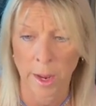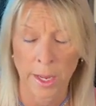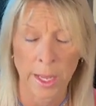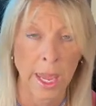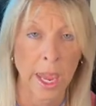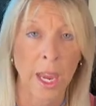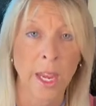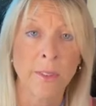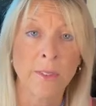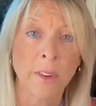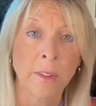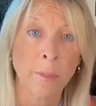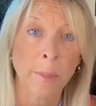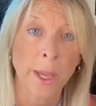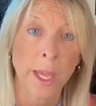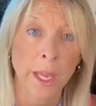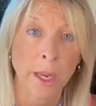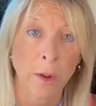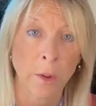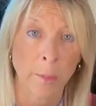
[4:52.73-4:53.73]
can't even
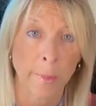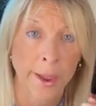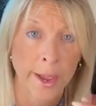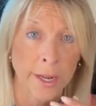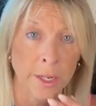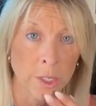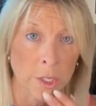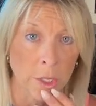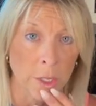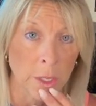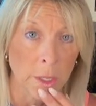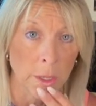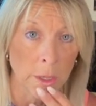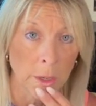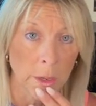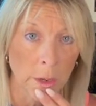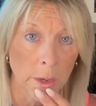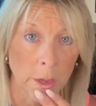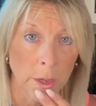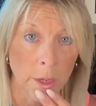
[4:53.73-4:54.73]
begin to imagine
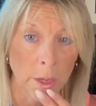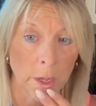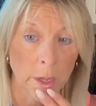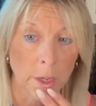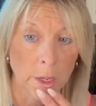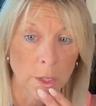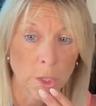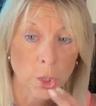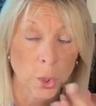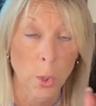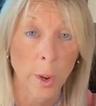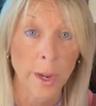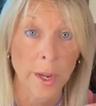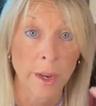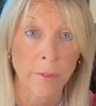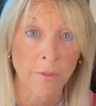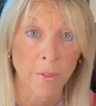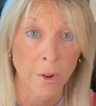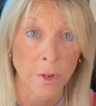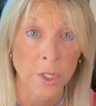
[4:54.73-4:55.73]
trying
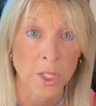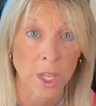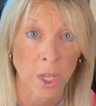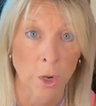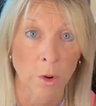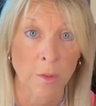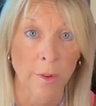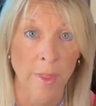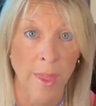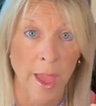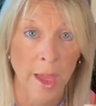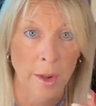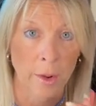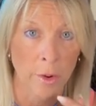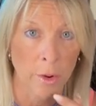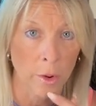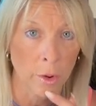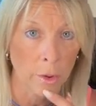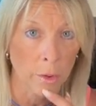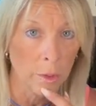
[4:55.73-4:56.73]
to first get over that
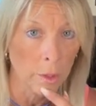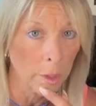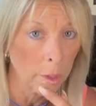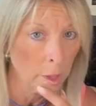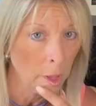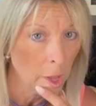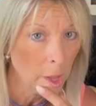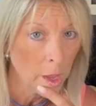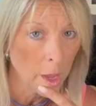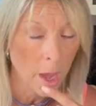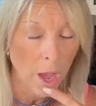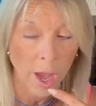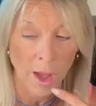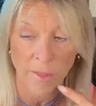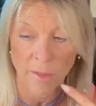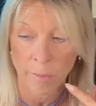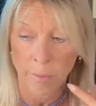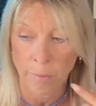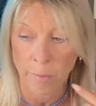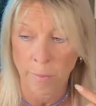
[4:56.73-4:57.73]
hurdle
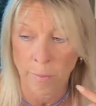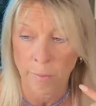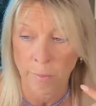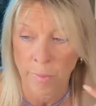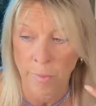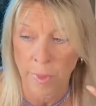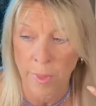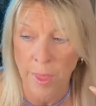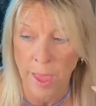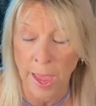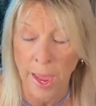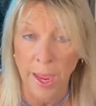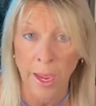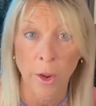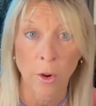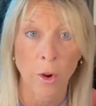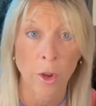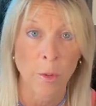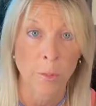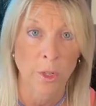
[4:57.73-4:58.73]
of the
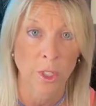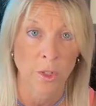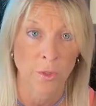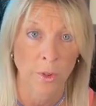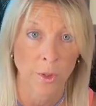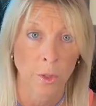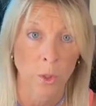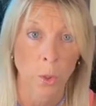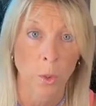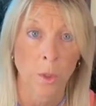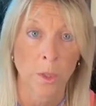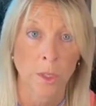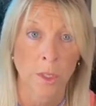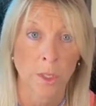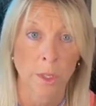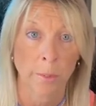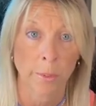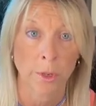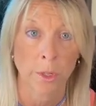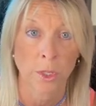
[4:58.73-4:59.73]
anger you must feel towards
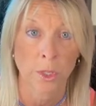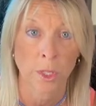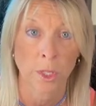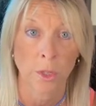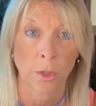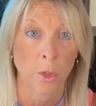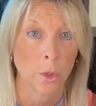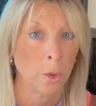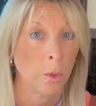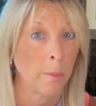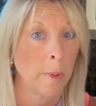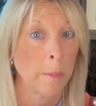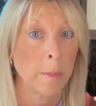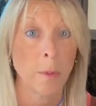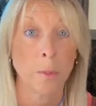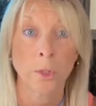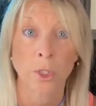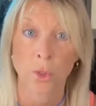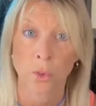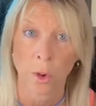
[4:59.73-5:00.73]
the person who maybe
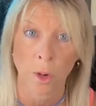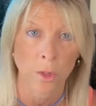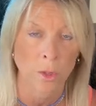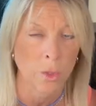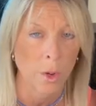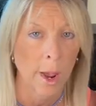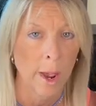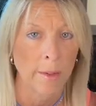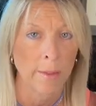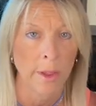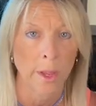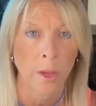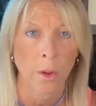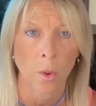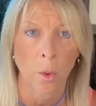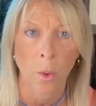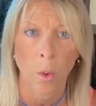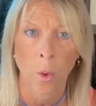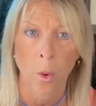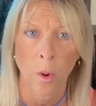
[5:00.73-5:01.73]
was drunk driving
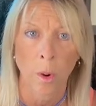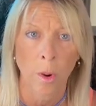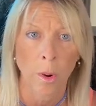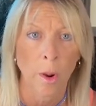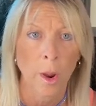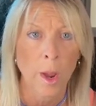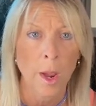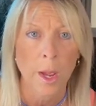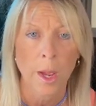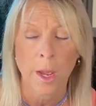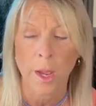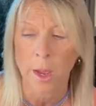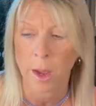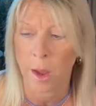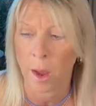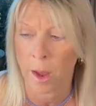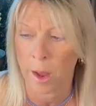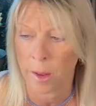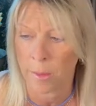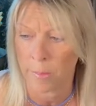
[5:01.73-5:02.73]
or
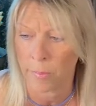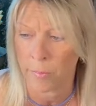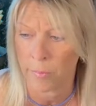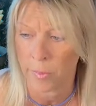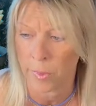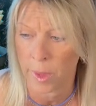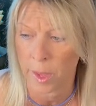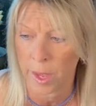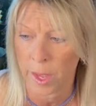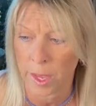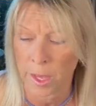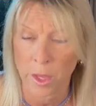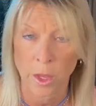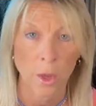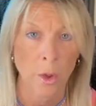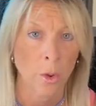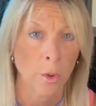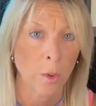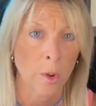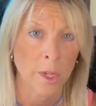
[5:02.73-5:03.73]
hit
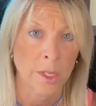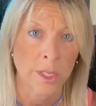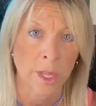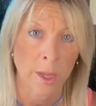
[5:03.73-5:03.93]
you because